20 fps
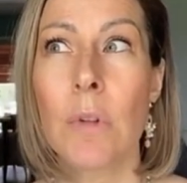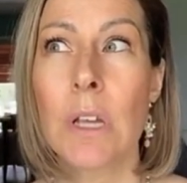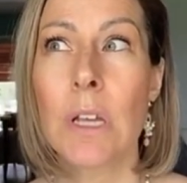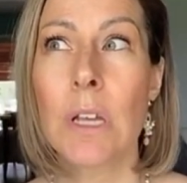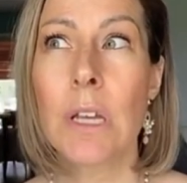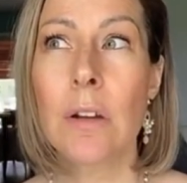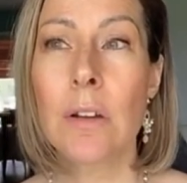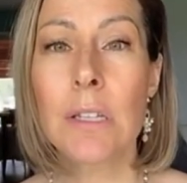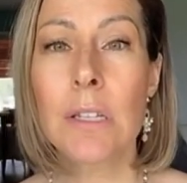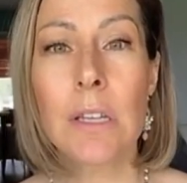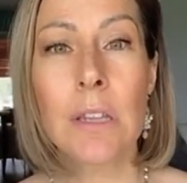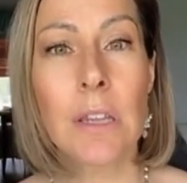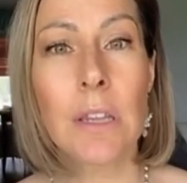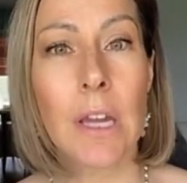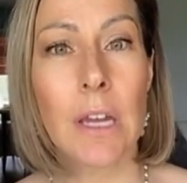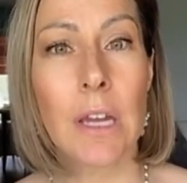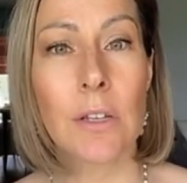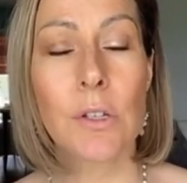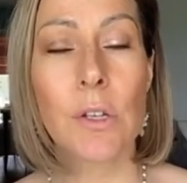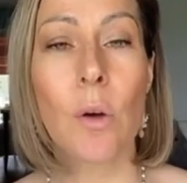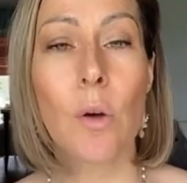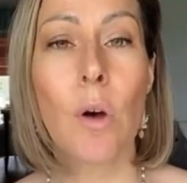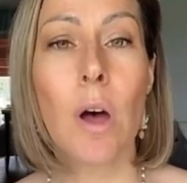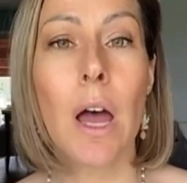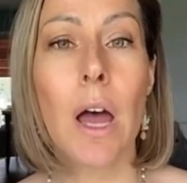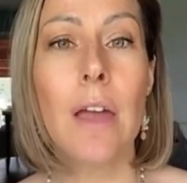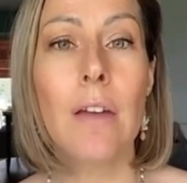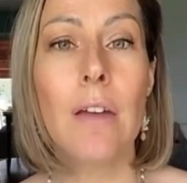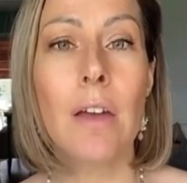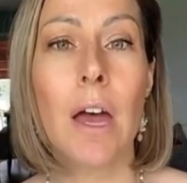Here's the thing.
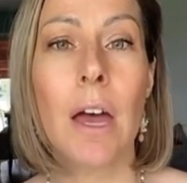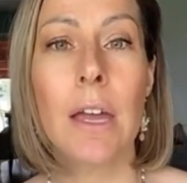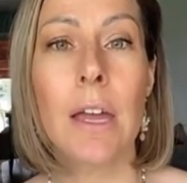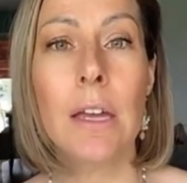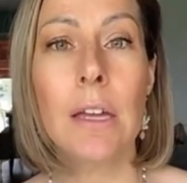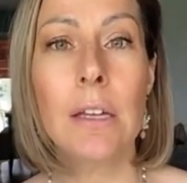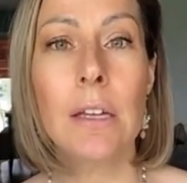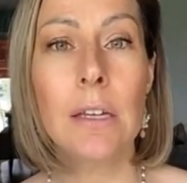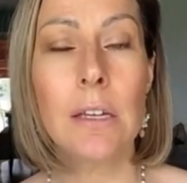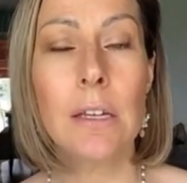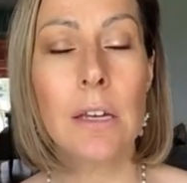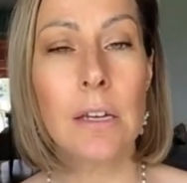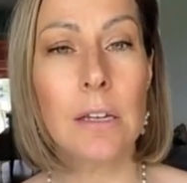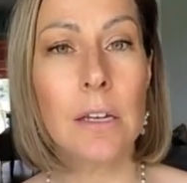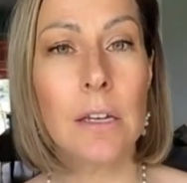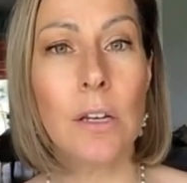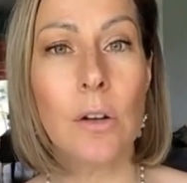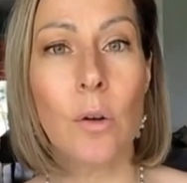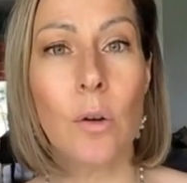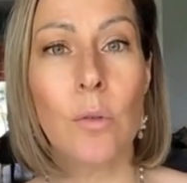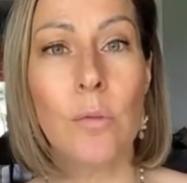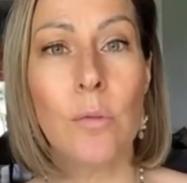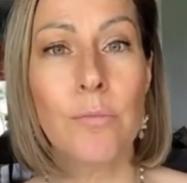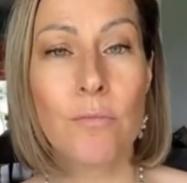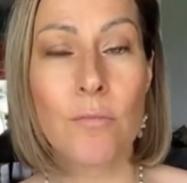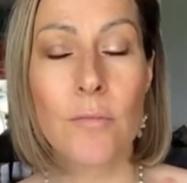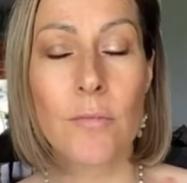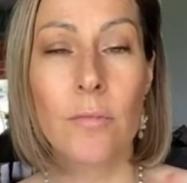So I, I, you know,